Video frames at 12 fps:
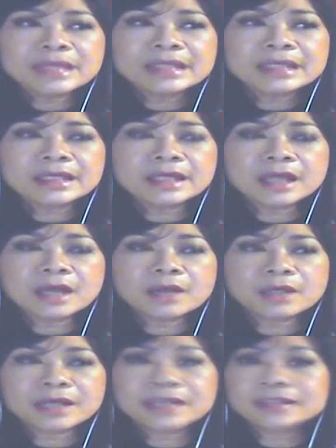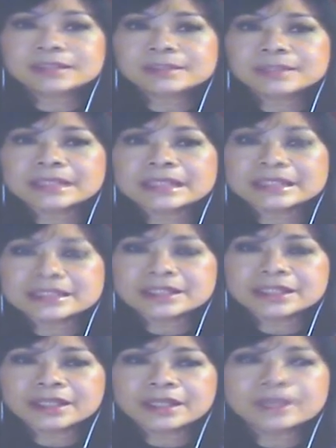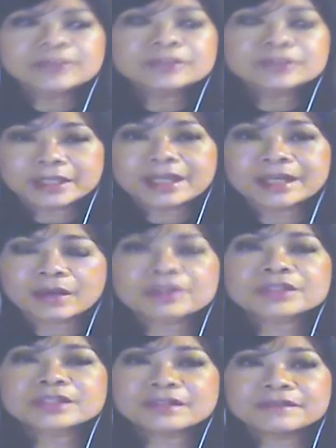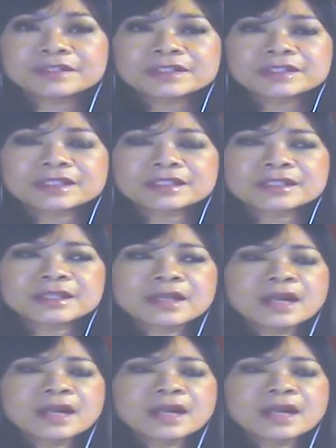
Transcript: make our customer easier to get our services.